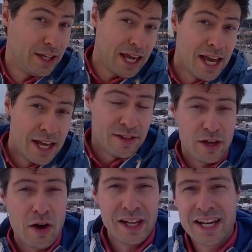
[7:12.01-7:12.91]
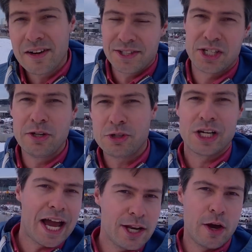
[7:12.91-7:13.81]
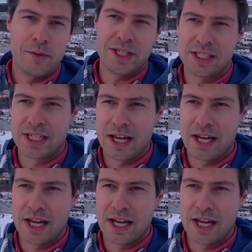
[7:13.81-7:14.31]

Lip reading: The only current solution I know is